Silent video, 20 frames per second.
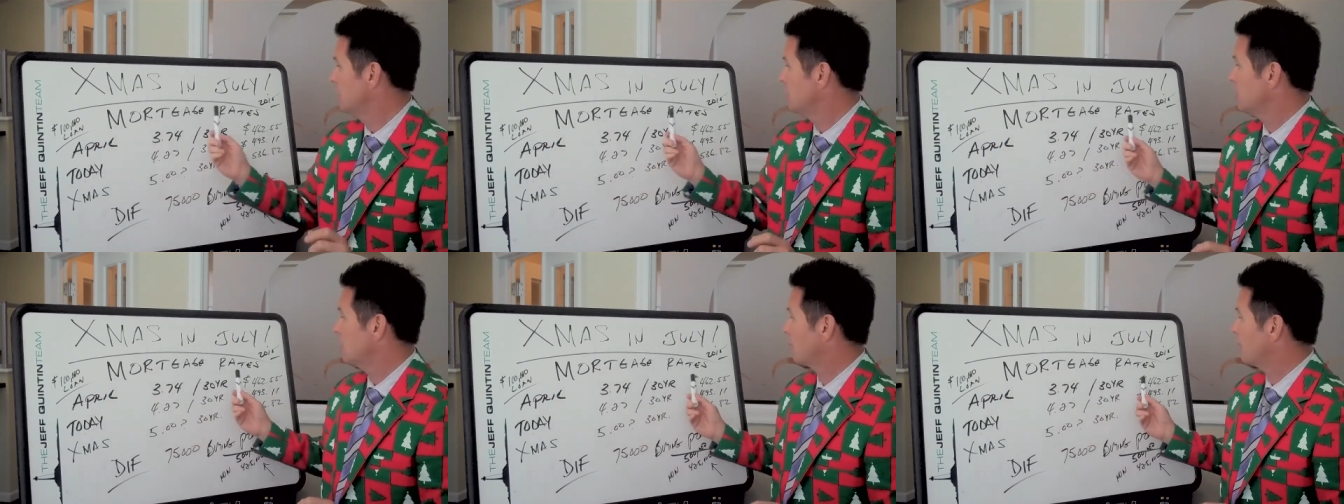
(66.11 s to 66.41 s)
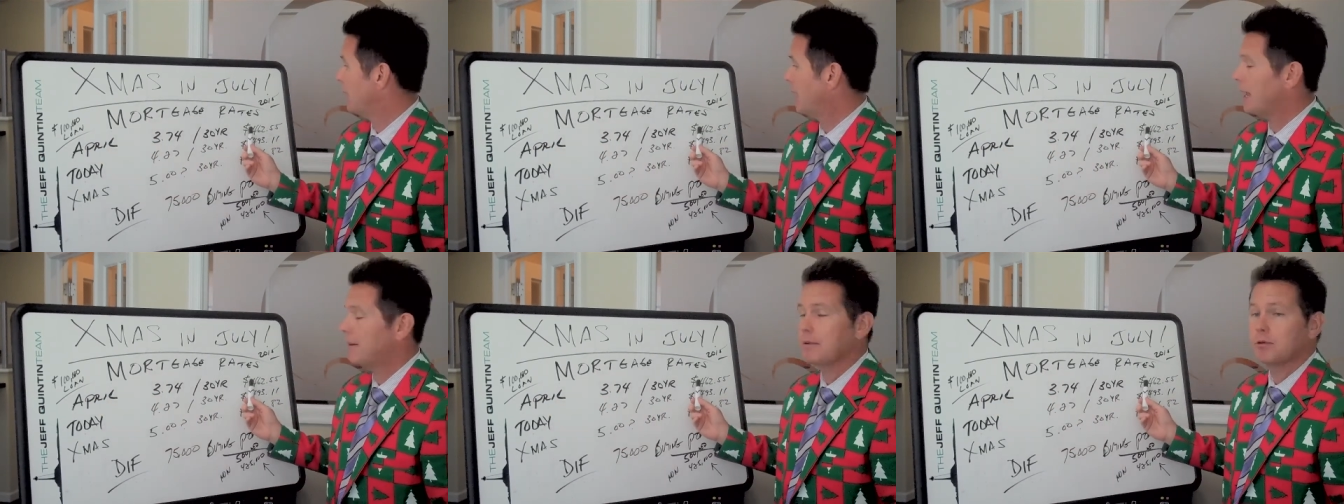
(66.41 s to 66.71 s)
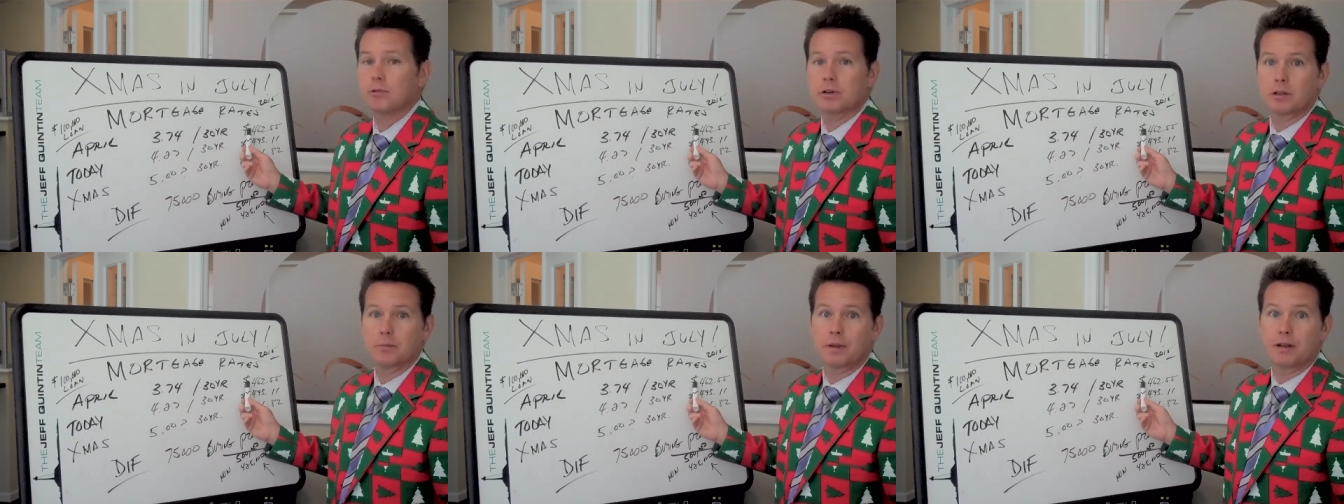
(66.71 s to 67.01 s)
your
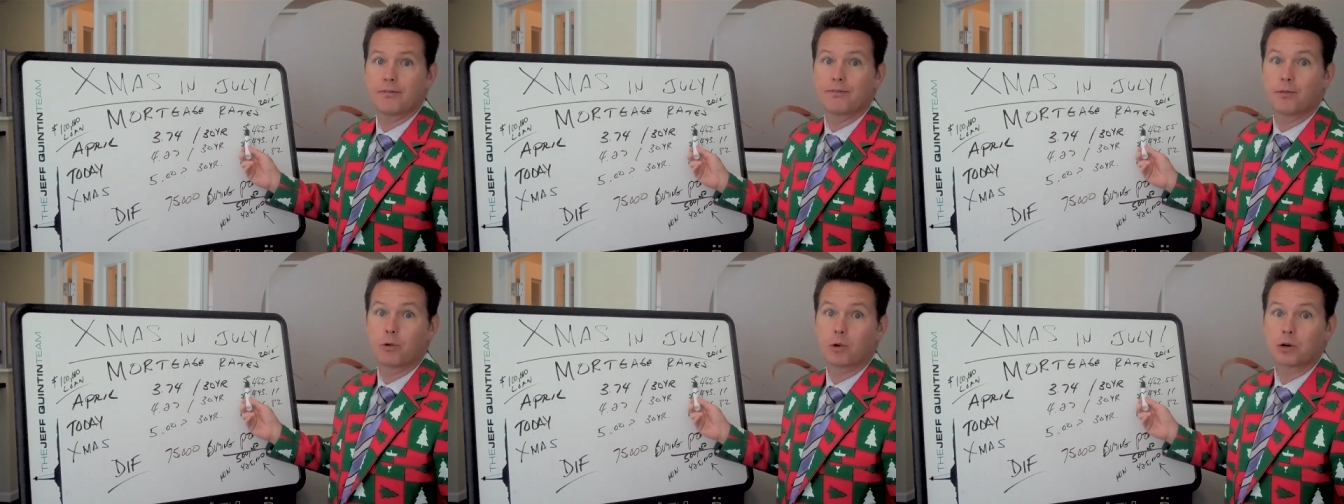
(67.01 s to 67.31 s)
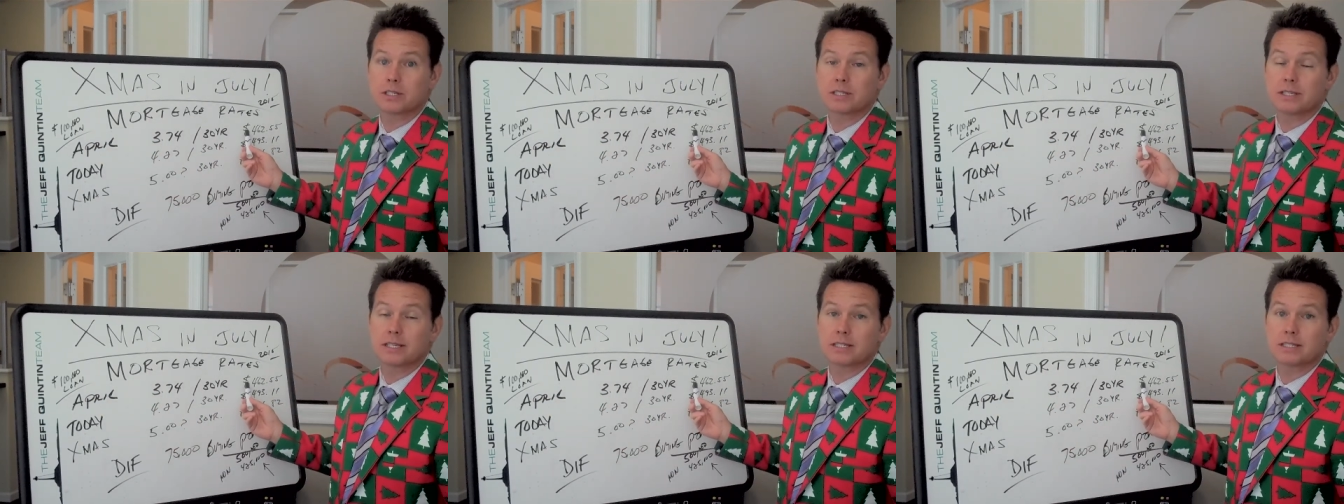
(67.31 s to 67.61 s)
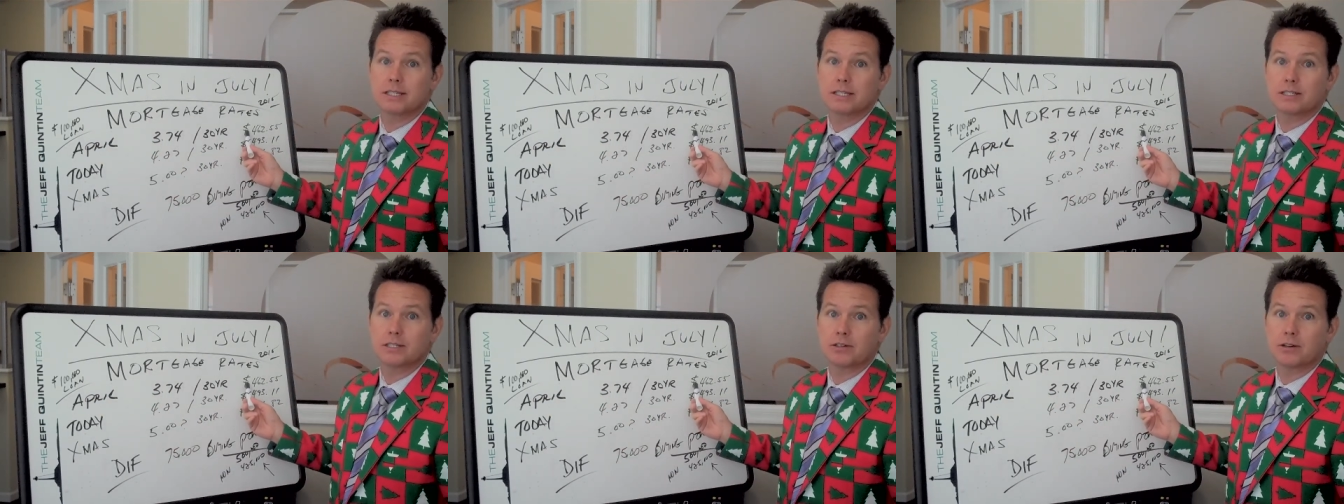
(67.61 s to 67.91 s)
payment would have been four hundred
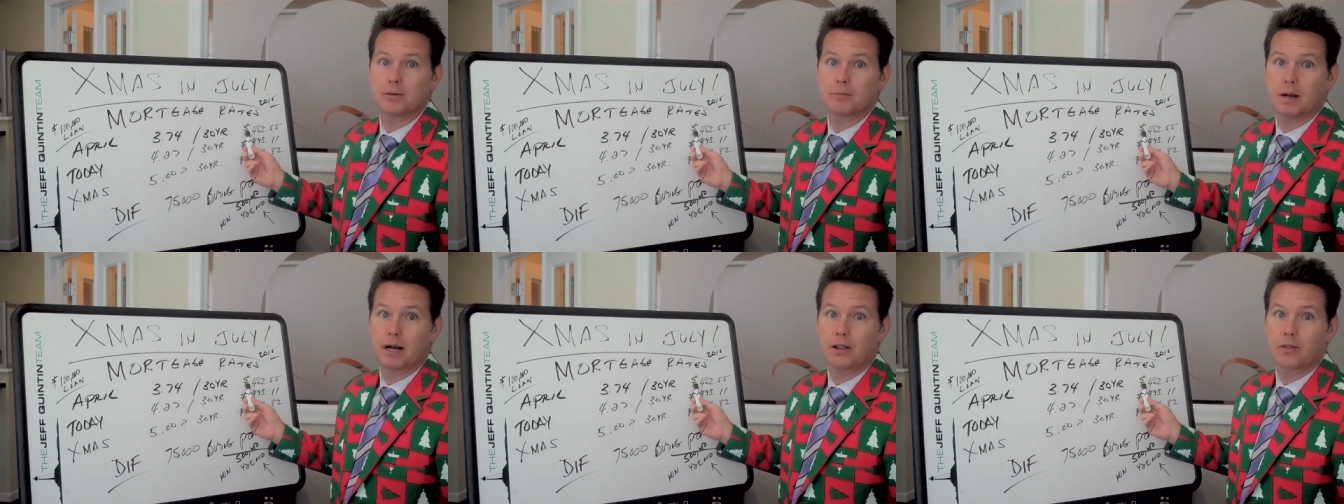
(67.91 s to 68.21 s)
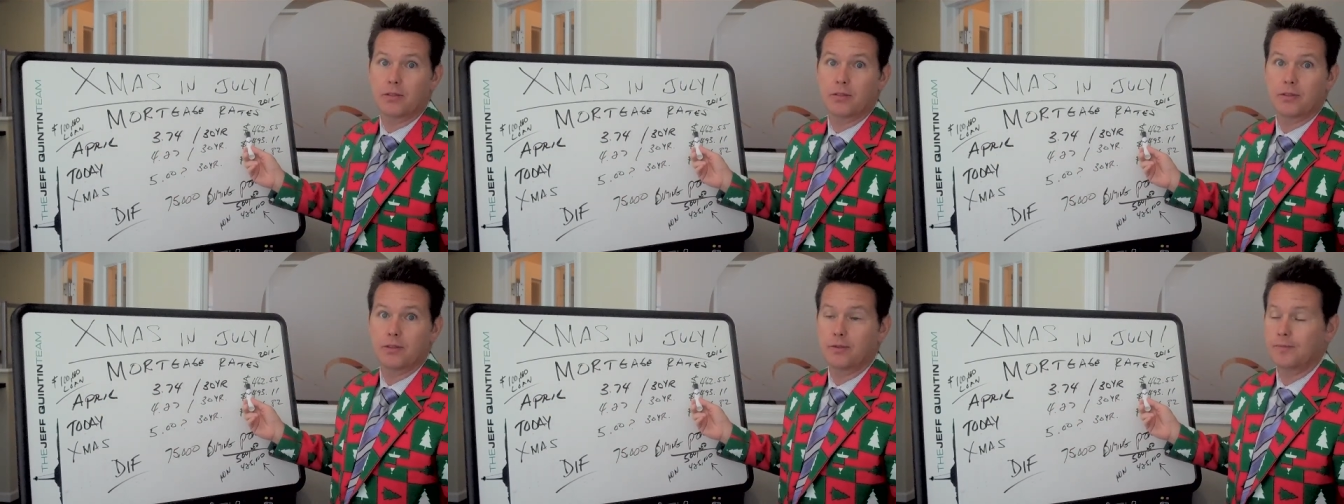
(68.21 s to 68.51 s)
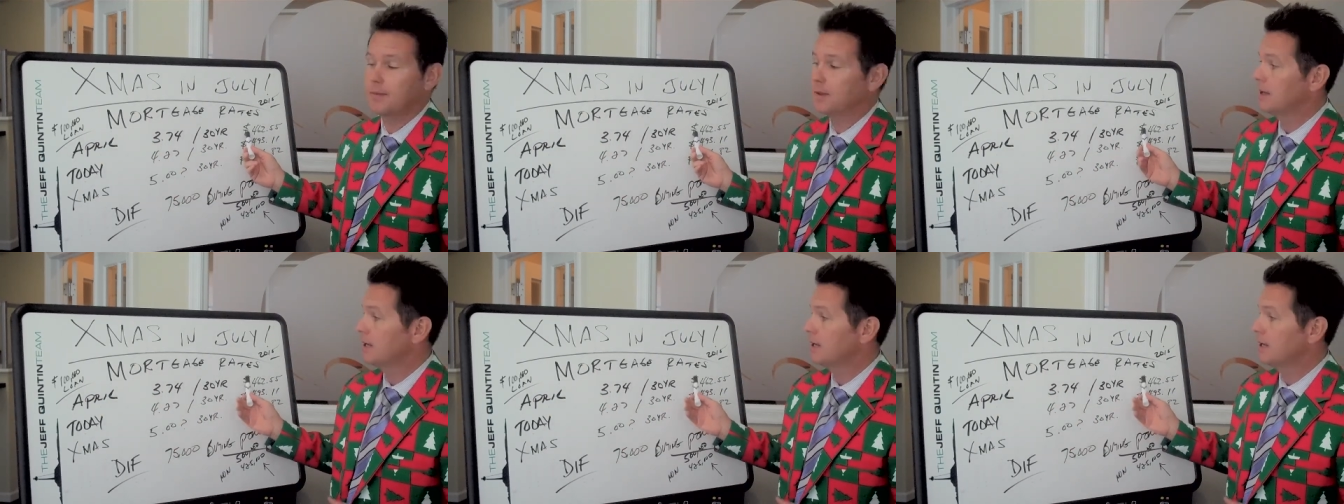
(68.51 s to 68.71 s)
sixty-two dollars a month.